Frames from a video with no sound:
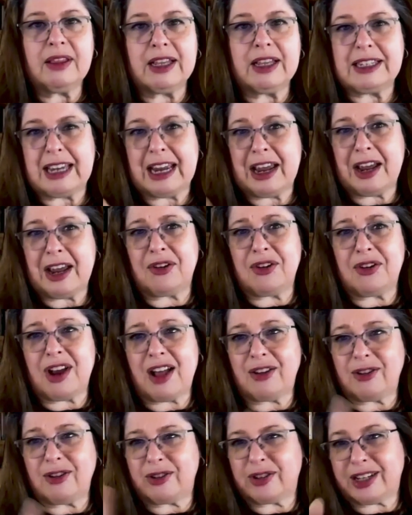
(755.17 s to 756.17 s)
Let's say
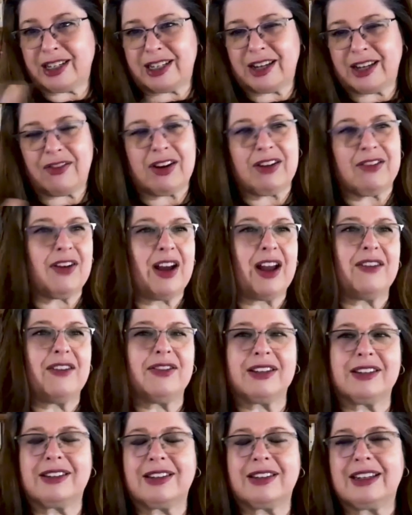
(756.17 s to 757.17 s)
$100 because
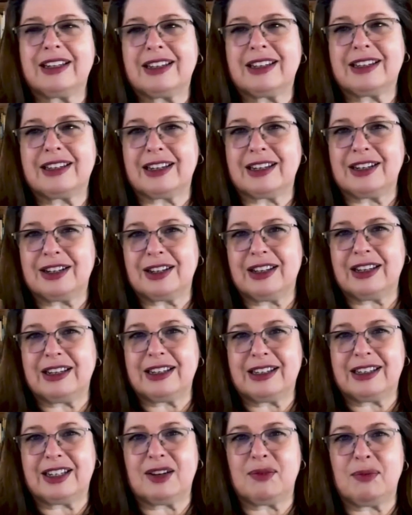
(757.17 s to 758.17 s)
75 gets us into
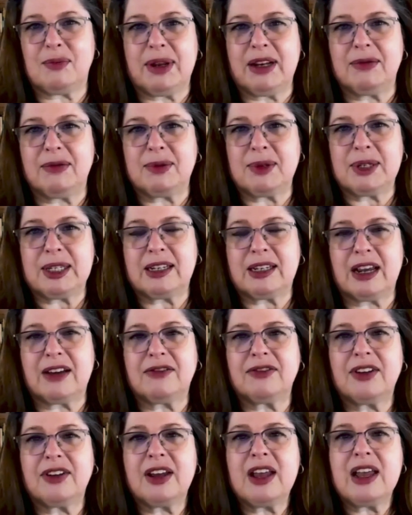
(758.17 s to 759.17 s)
these minutes and
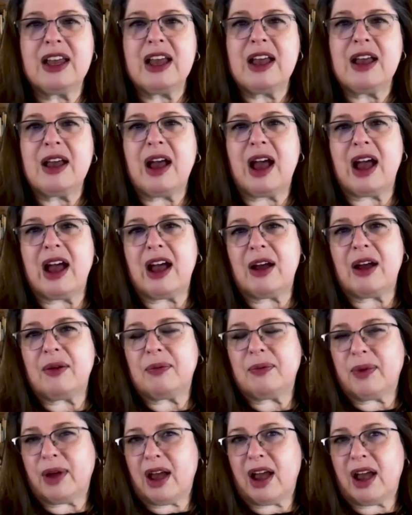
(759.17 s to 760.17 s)
stuff.
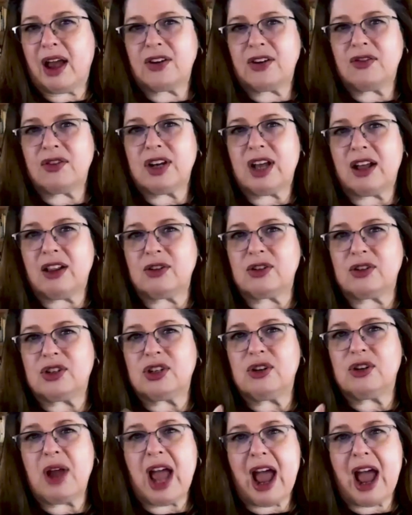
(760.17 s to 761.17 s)

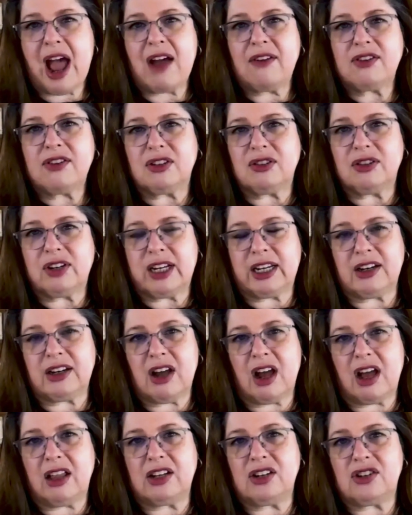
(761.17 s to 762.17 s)
$100, you have to
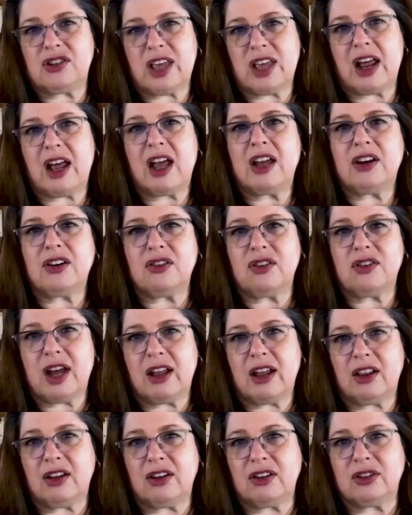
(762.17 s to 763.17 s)
acknowledge that
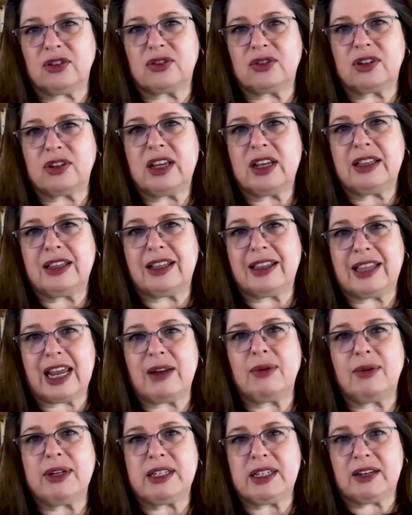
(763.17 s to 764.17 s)
$100 that
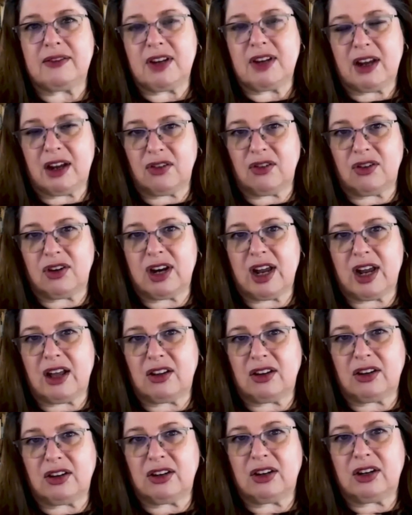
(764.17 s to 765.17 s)
they received a
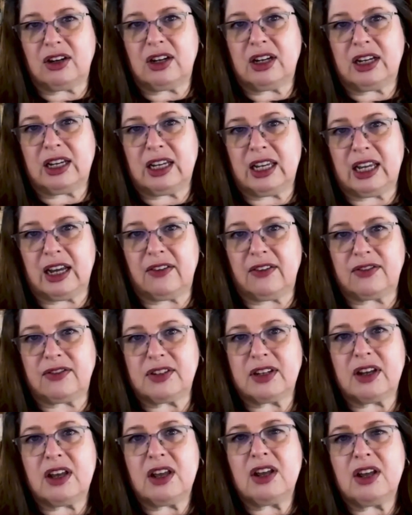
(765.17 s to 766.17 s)
$100
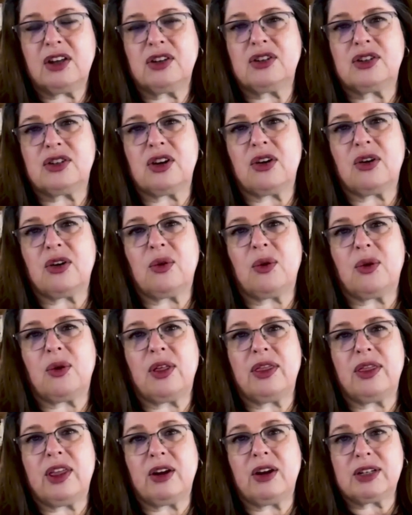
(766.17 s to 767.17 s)
gift.
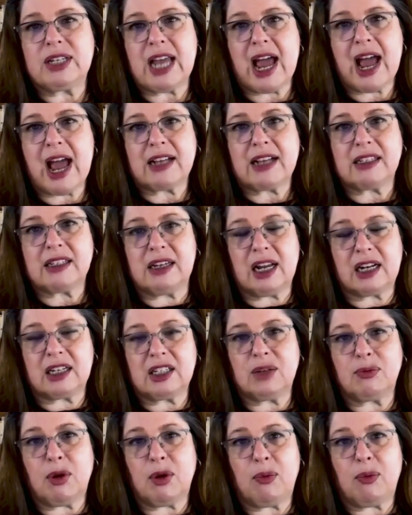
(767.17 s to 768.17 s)
So their tax
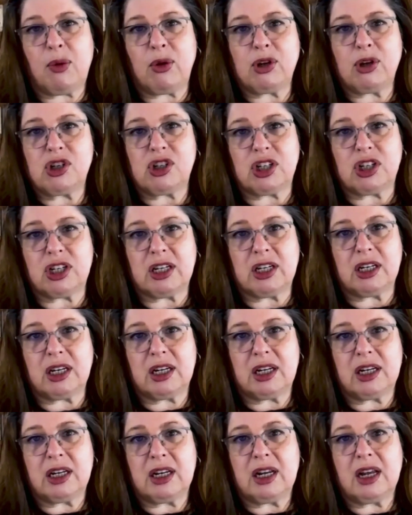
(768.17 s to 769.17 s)
deductible
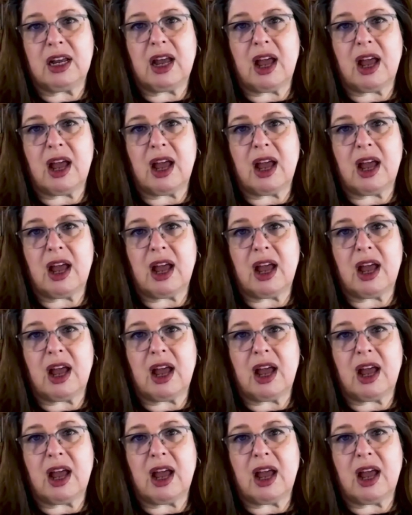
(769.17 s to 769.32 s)
portion